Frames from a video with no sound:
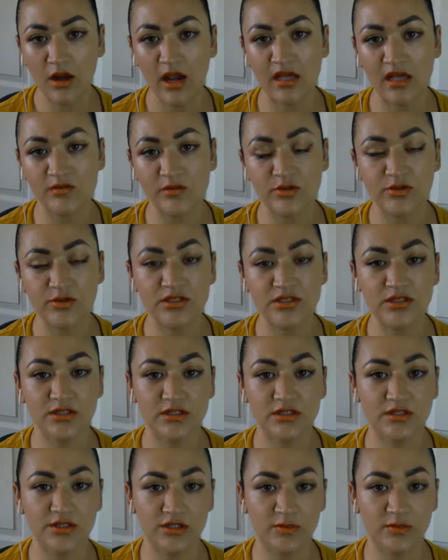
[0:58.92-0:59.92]
As we go into
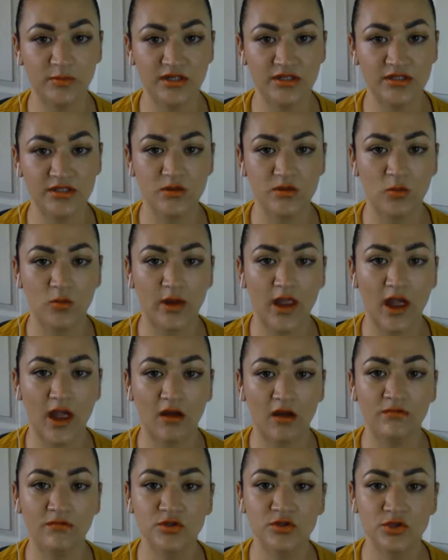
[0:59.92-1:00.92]
the dermis, we
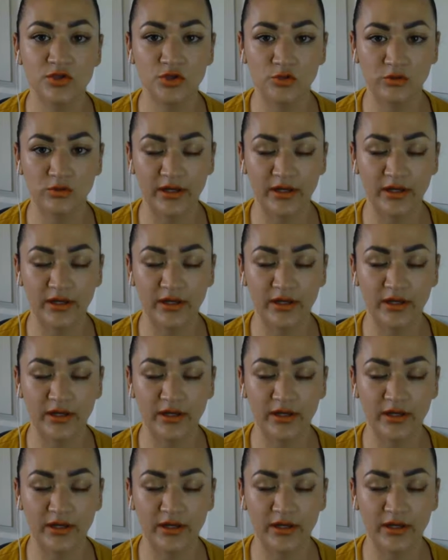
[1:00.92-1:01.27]
have 2